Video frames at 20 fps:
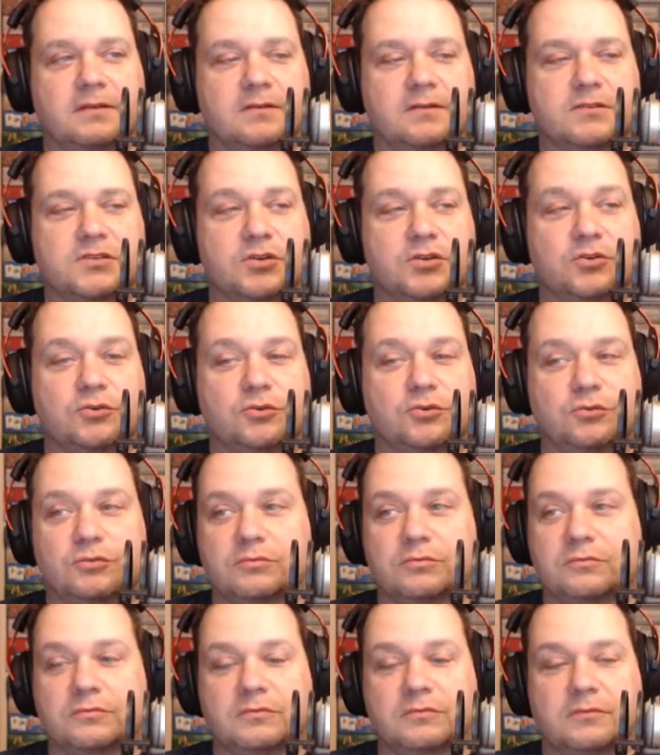So
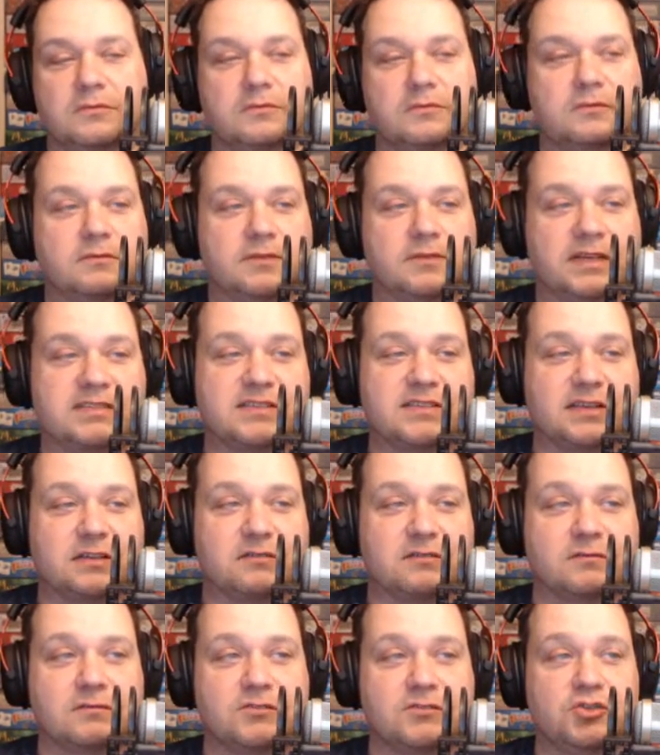that's like
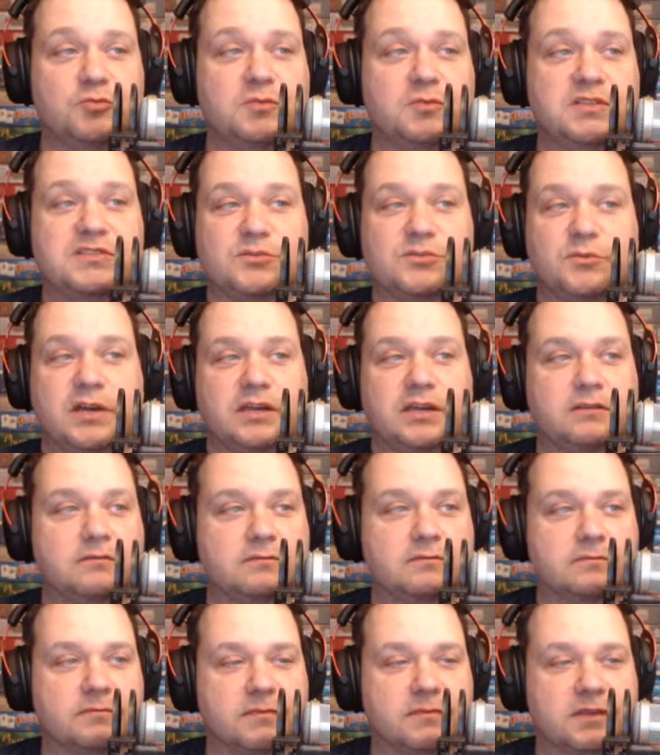2 months away,
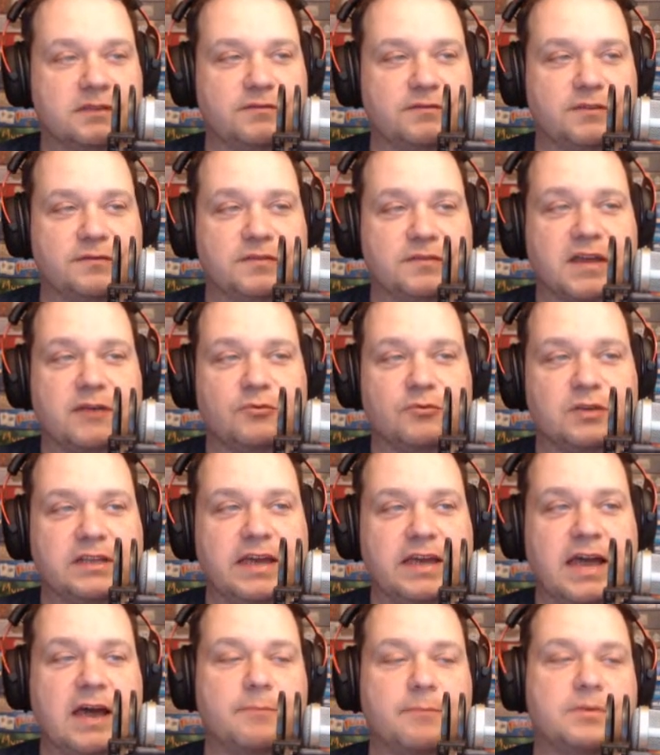if that really
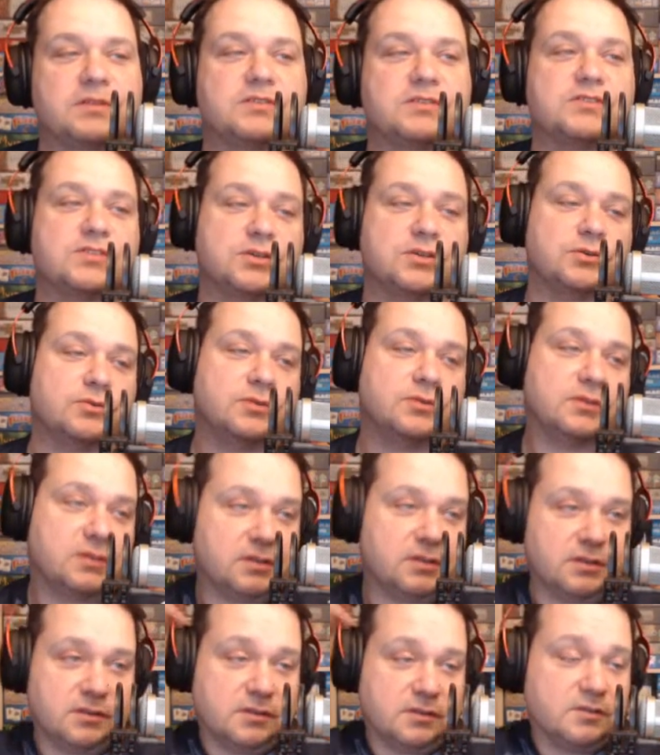happens. So
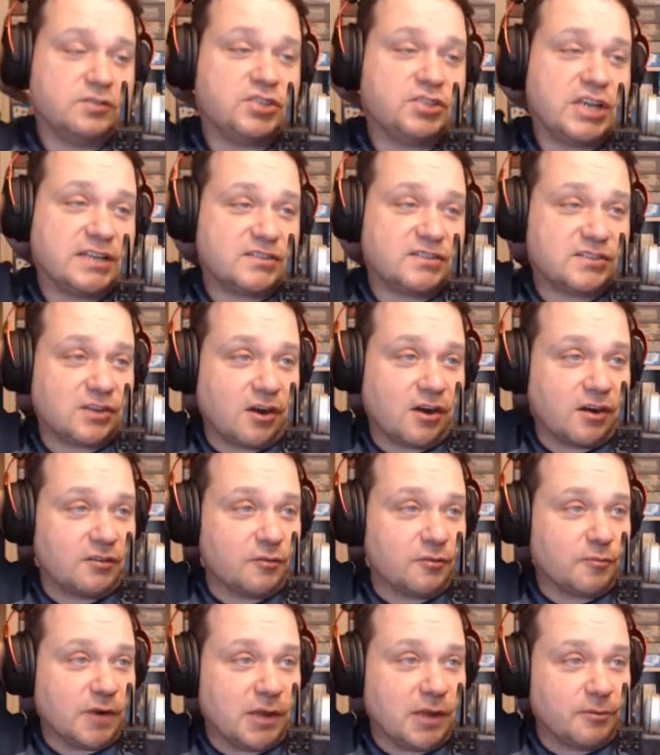chances are they're
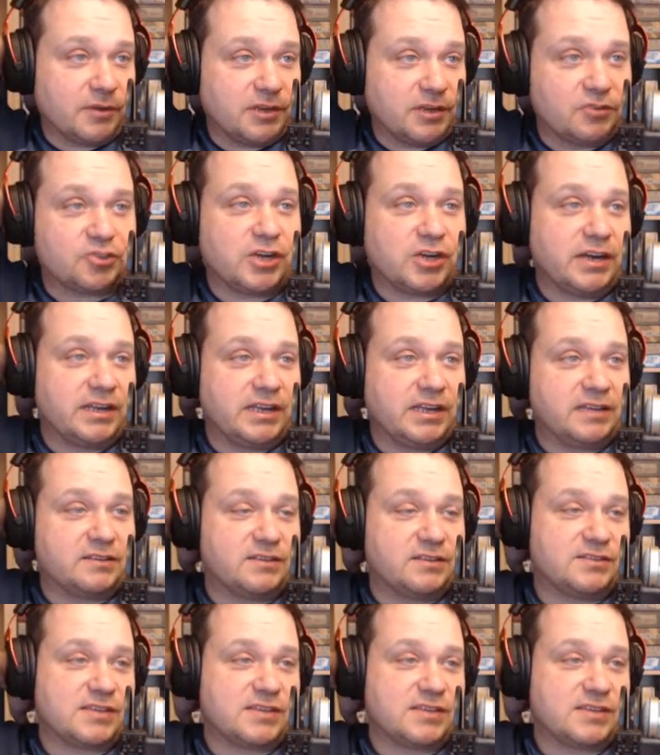probably going to try to get this